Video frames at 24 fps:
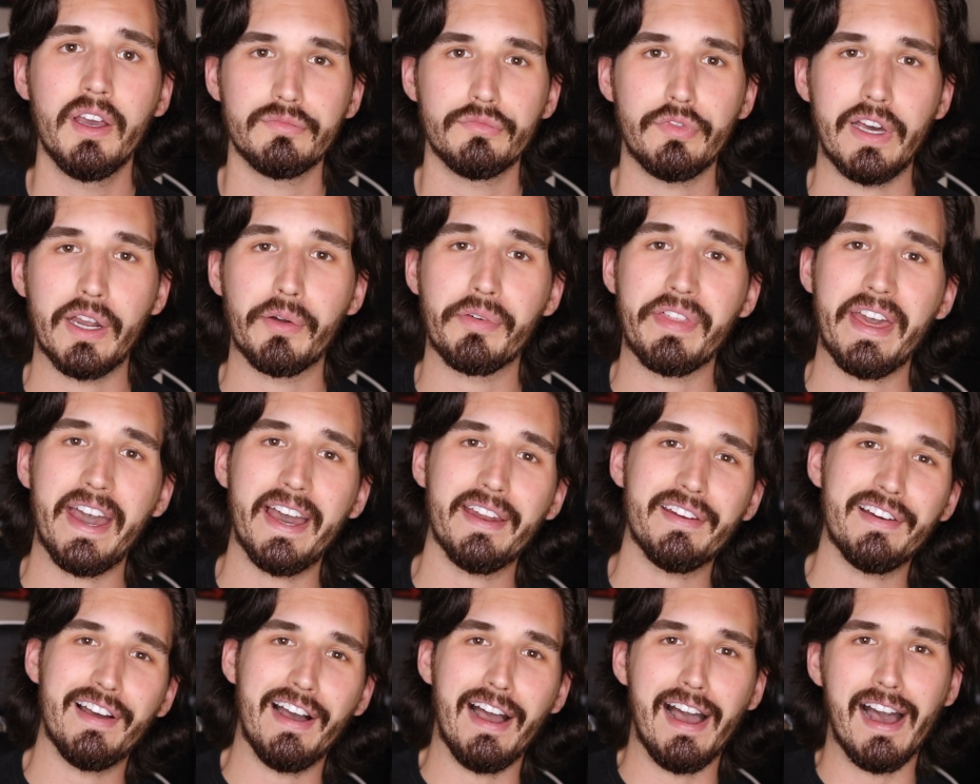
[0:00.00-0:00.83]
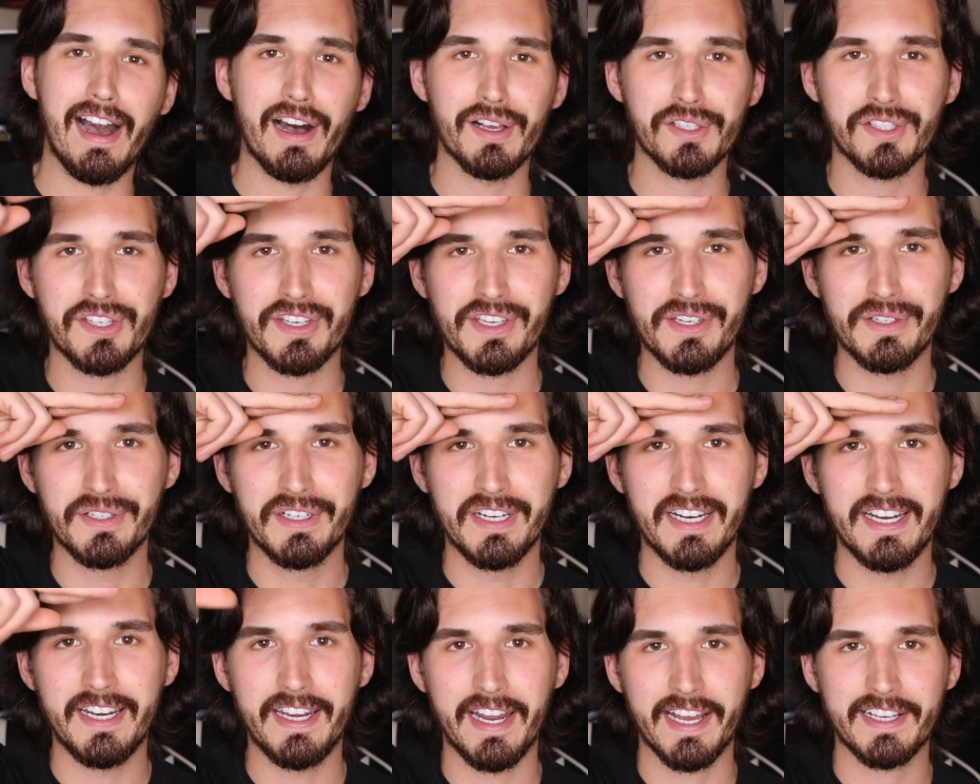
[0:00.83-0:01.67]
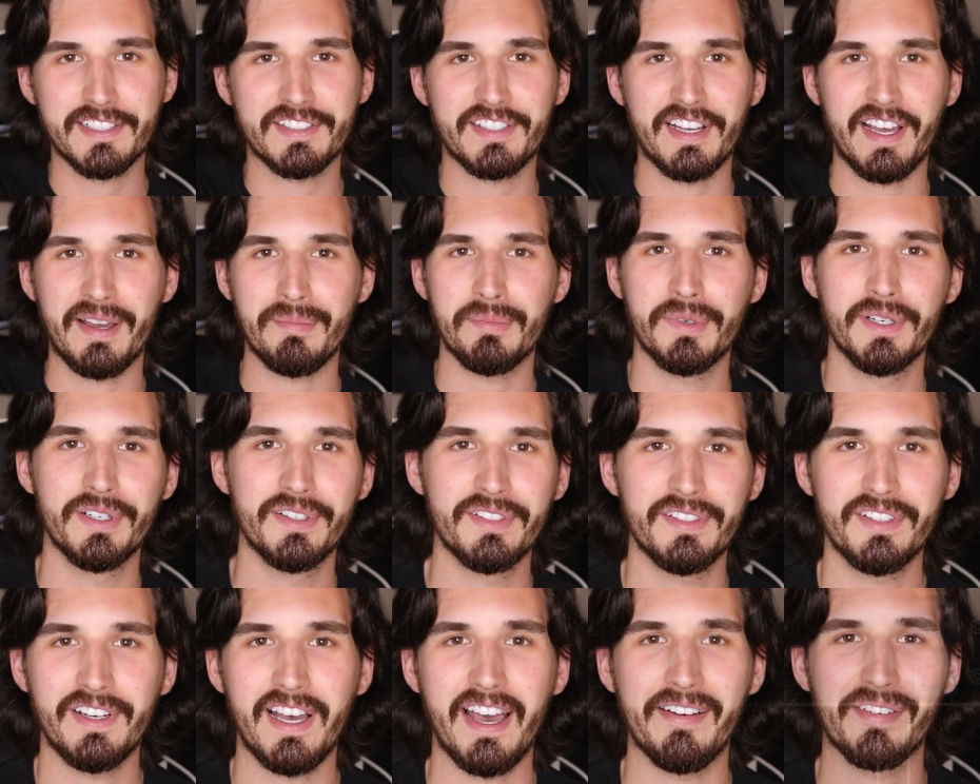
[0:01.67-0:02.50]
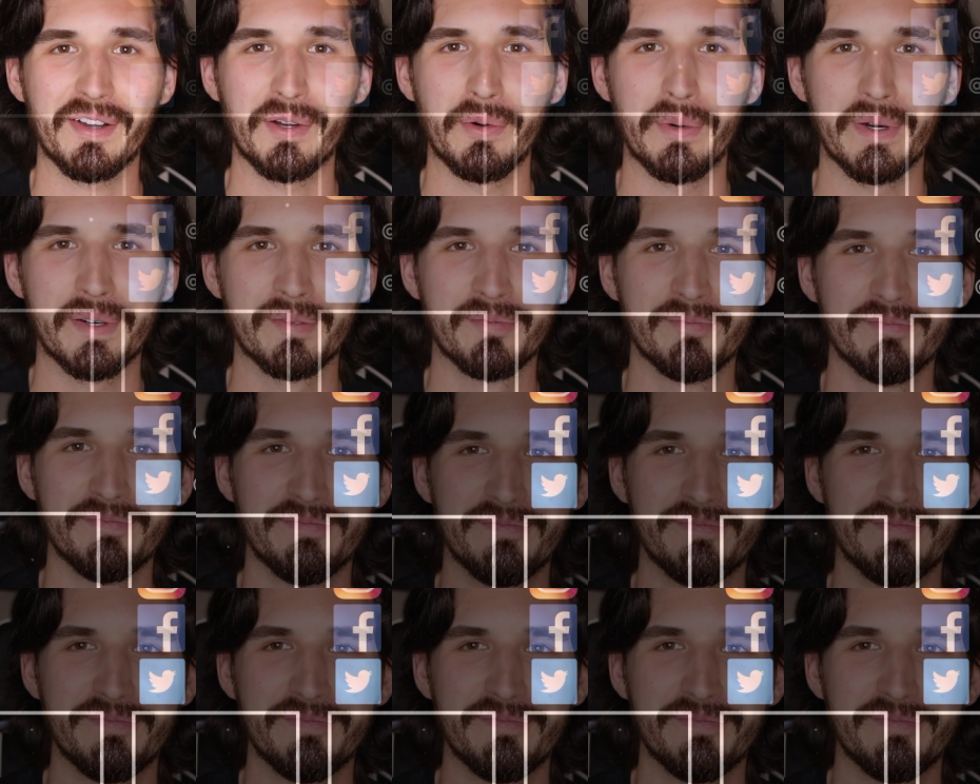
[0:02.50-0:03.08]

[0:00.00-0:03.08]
And with that, I'll see you next time. Have a good one.